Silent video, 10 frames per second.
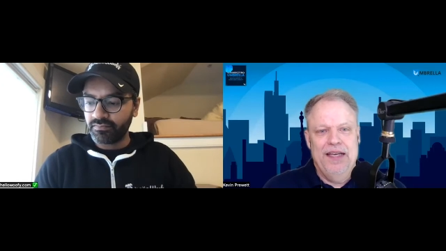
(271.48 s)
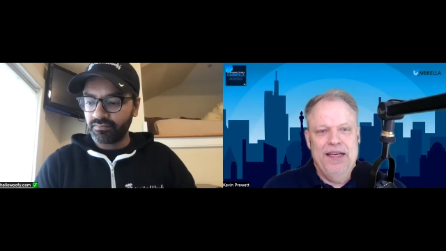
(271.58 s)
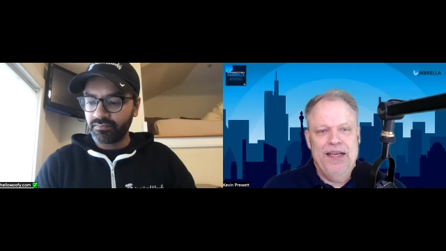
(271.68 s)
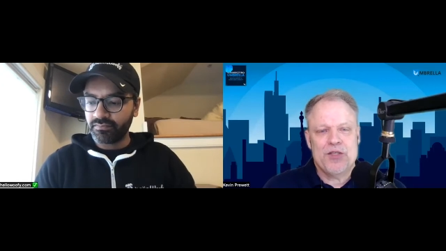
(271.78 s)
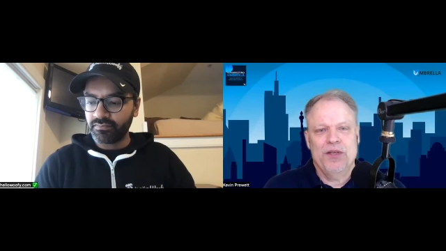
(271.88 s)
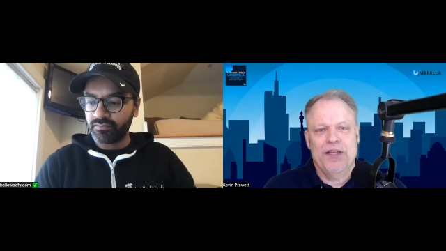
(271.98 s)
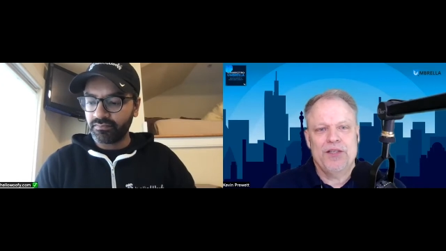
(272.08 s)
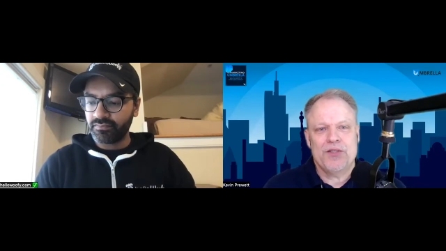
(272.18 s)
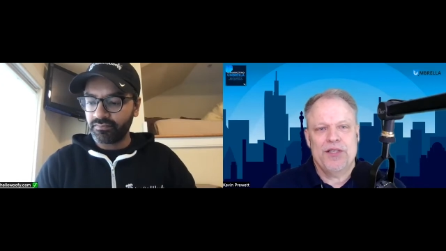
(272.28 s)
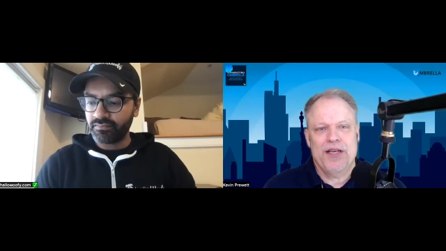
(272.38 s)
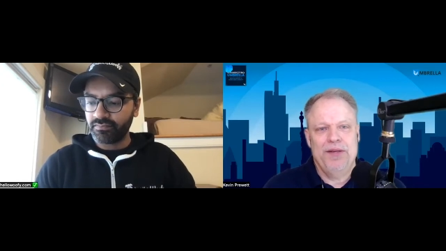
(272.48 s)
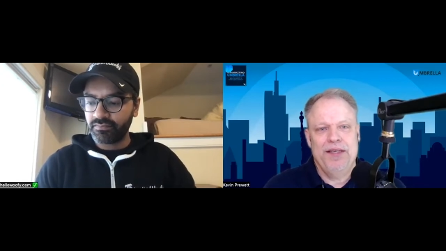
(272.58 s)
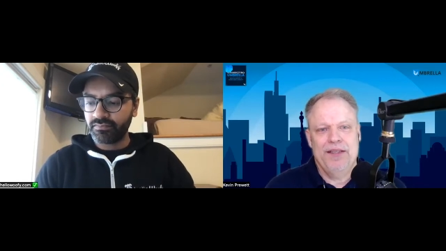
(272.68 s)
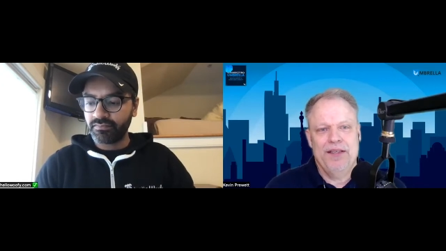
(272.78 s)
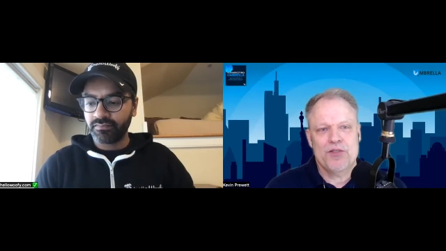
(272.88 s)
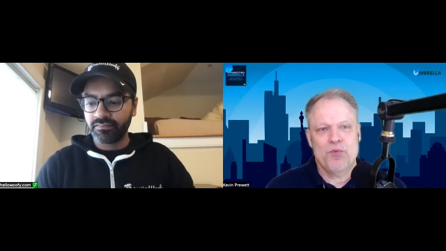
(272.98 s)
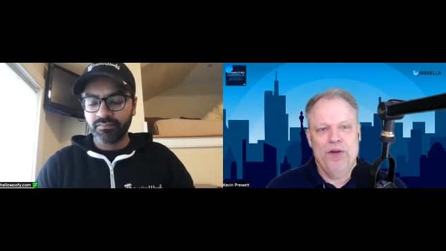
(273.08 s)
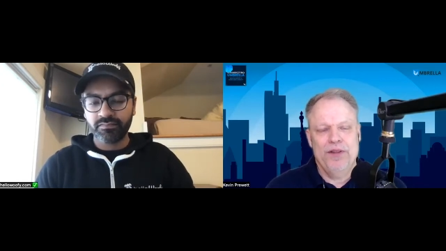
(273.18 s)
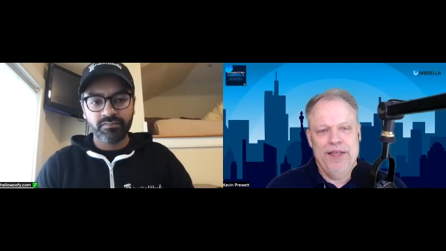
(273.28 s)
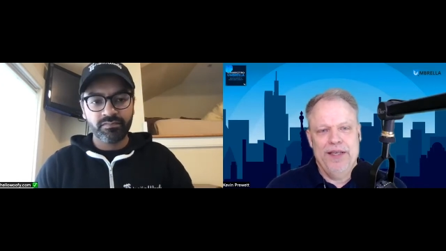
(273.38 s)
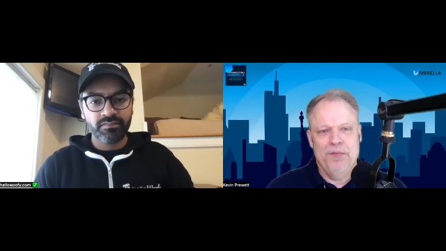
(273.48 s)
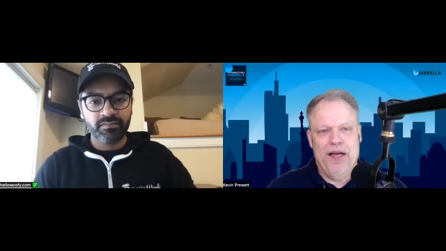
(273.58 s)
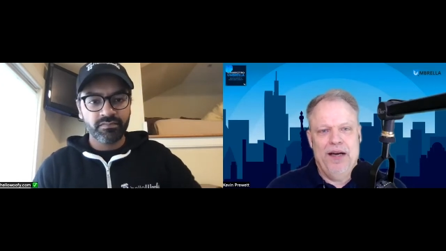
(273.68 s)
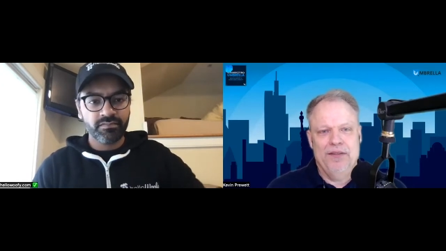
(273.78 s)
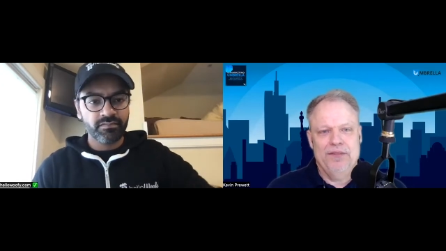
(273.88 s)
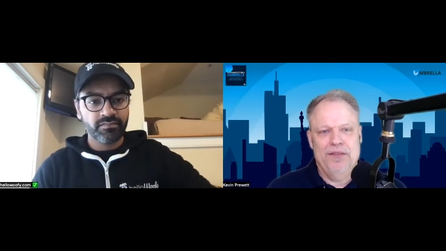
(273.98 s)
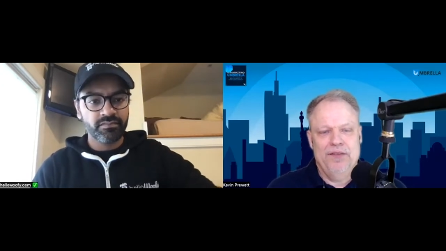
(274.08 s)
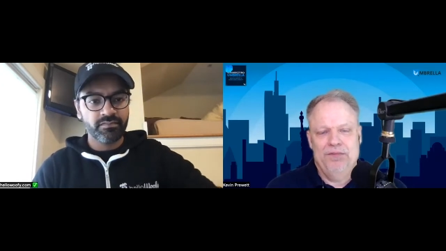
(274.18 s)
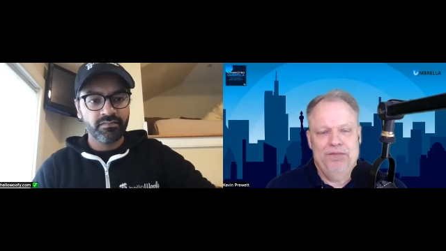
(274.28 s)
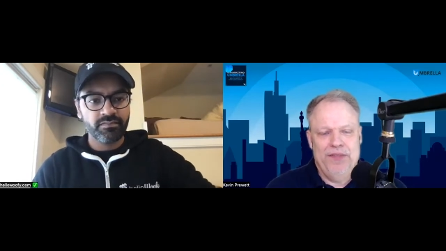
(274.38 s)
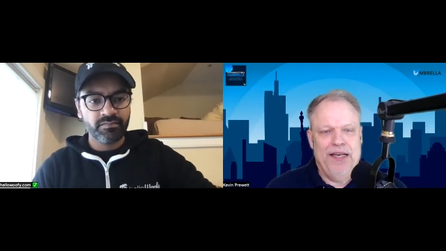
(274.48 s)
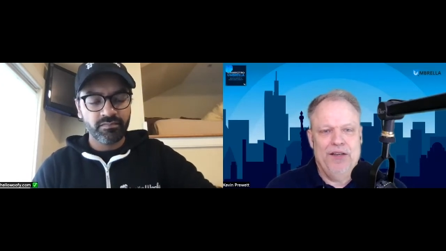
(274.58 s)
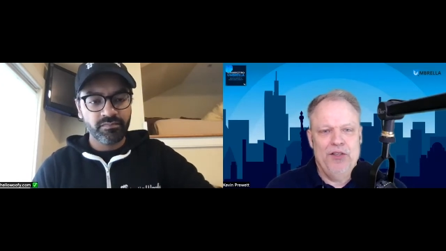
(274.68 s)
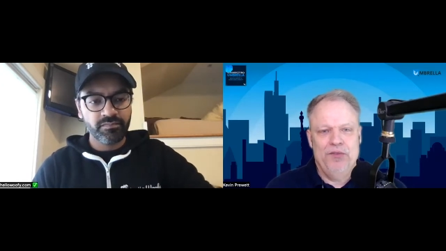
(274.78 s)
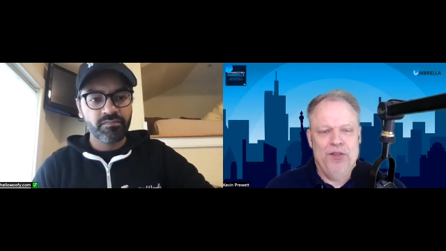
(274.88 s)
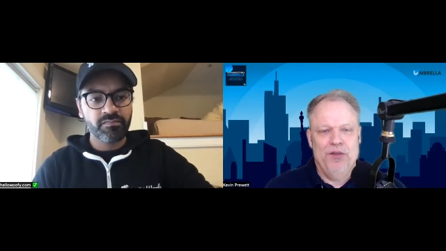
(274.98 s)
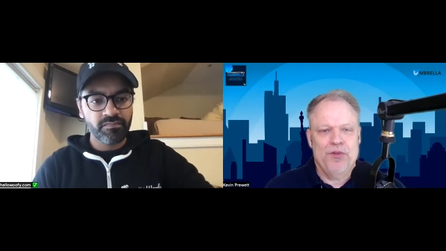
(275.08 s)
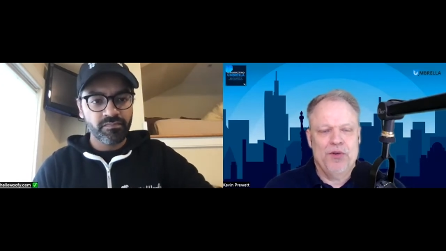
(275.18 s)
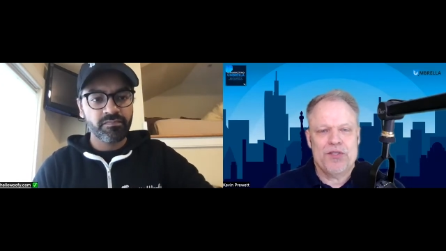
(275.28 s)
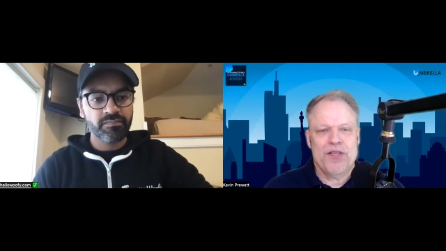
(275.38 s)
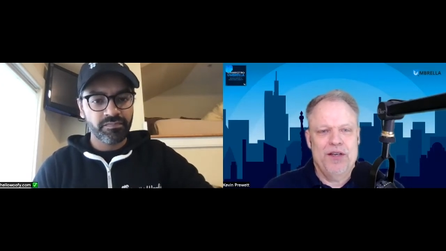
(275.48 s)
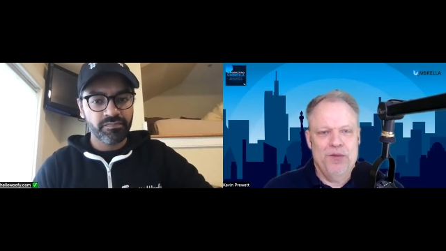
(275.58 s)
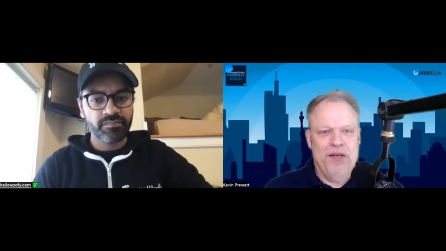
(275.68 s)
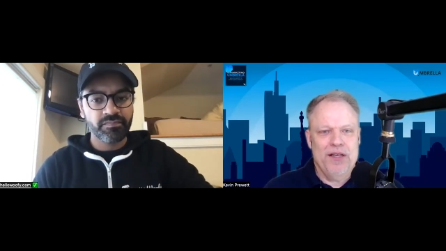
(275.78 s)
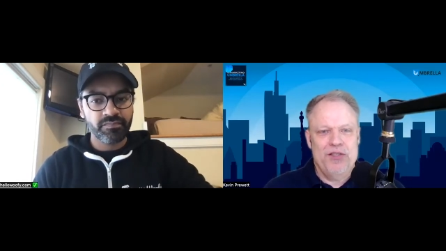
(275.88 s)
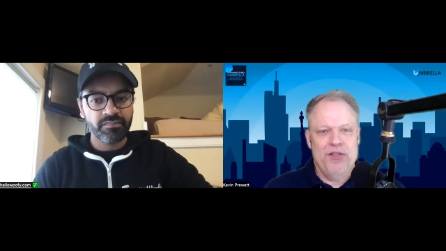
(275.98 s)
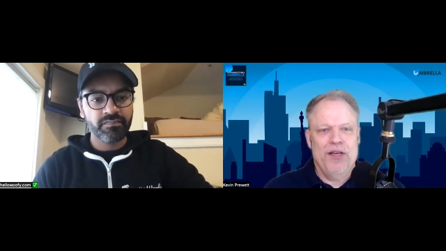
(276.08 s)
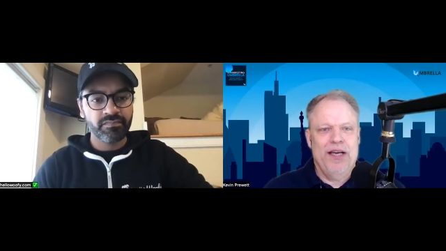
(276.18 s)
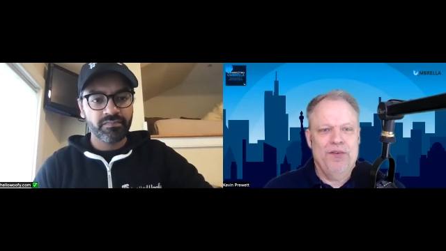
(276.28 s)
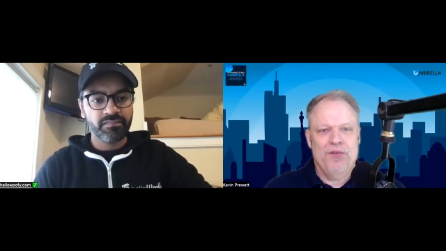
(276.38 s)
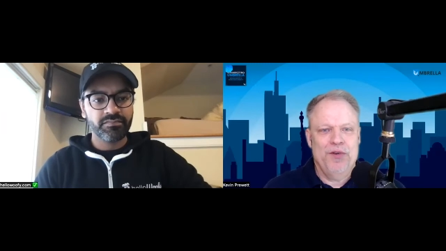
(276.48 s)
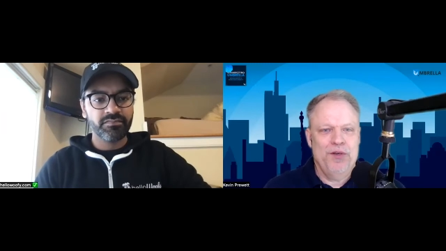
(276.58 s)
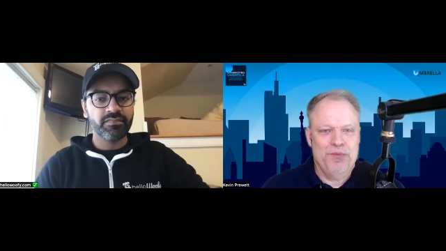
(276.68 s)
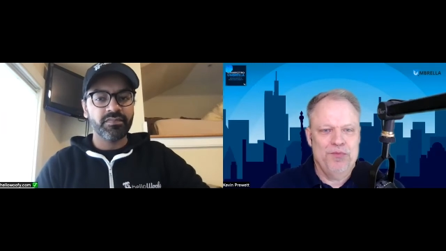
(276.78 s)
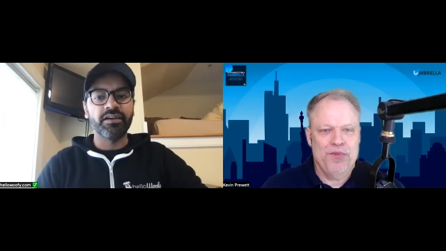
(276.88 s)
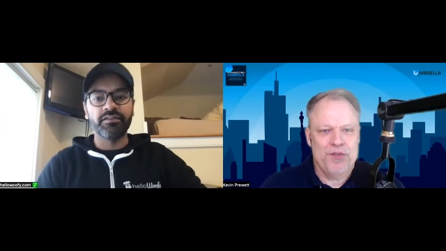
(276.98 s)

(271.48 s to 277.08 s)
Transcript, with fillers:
Speaker 1: it's really interesting. I mean, there's one thing about oh, yeah, you you know, throw us a hundred bucks, you can have a free yeah.